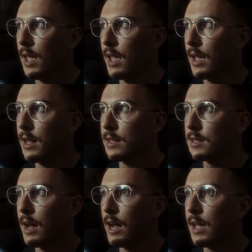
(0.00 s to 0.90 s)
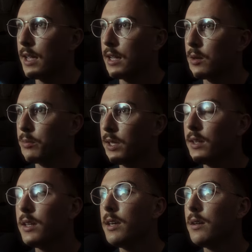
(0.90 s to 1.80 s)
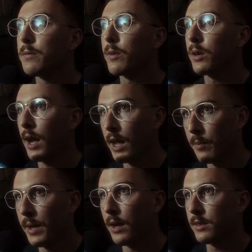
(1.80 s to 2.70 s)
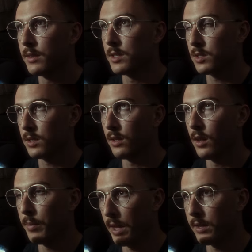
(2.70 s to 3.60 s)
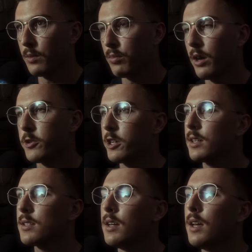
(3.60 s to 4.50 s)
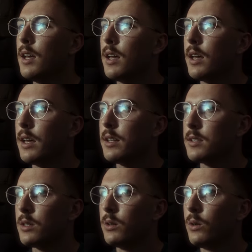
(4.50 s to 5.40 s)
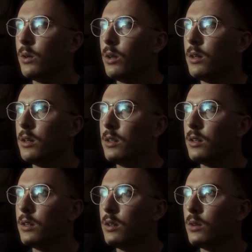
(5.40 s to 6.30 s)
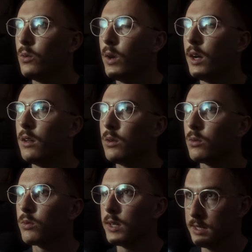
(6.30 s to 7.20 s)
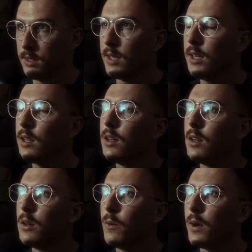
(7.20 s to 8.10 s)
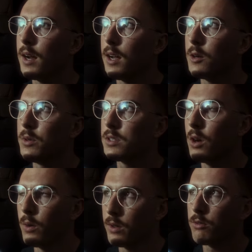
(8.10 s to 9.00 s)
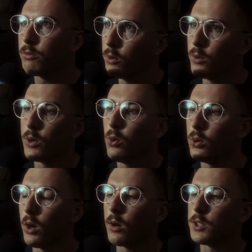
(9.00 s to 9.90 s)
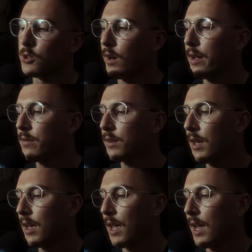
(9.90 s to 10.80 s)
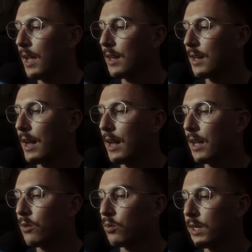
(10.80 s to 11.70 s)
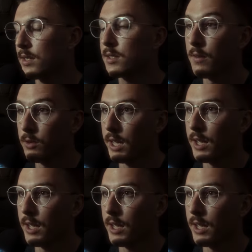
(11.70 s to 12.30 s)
and I completely forgot about this abandoned project until, well, recently, when I was going through an old hard drive and I rediscovered